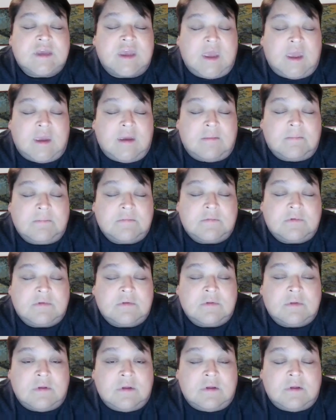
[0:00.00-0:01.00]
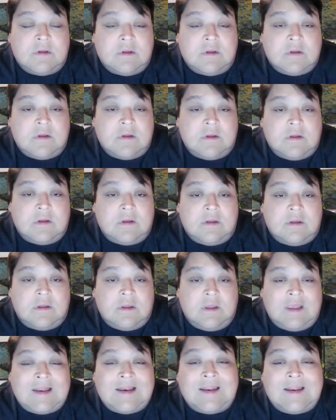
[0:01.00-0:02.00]
came,
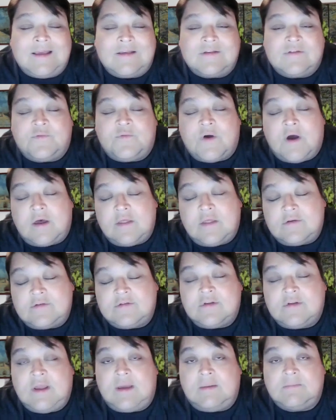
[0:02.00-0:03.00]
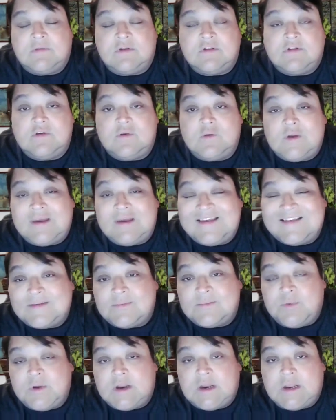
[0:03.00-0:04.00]
in his Father's name to do
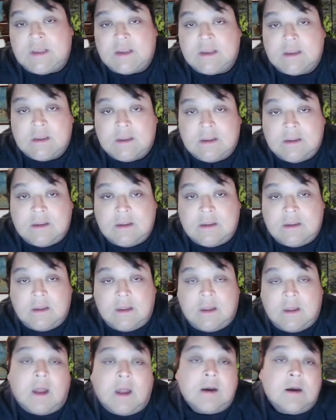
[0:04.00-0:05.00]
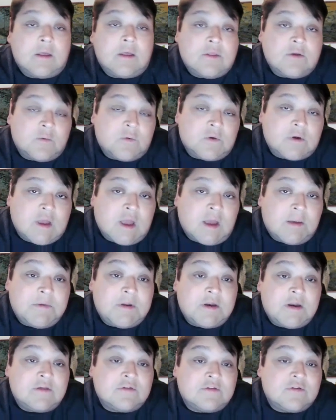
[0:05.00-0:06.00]
his bidding. Another will come
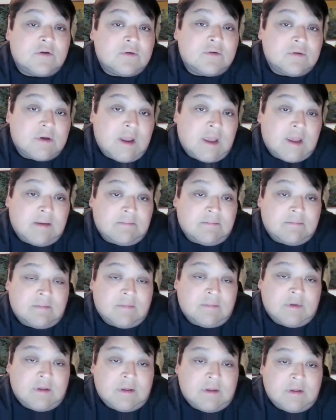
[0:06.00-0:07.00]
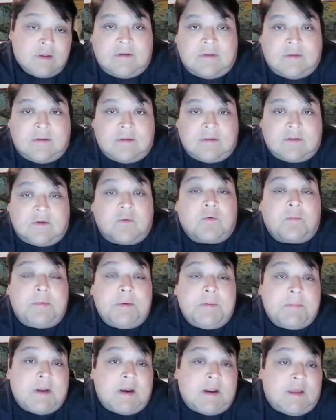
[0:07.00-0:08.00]
in his own name. There will
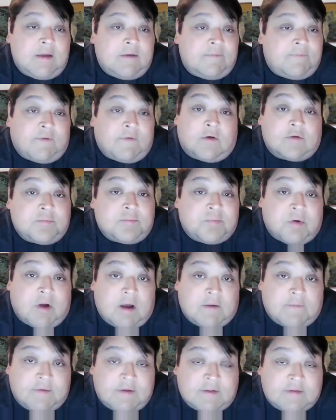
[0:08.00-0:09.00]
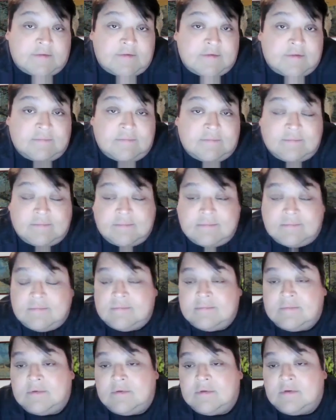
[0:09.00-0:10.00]
be many false prophets,
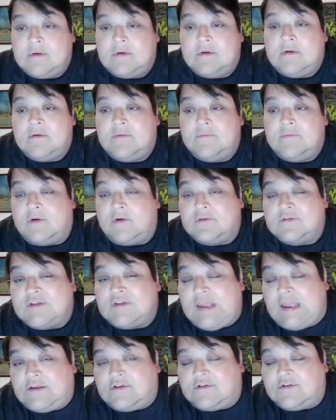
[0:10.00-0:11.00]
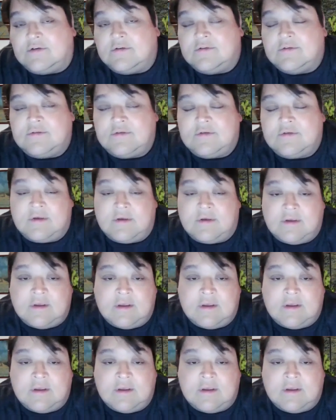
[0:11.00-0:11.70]
false teachers,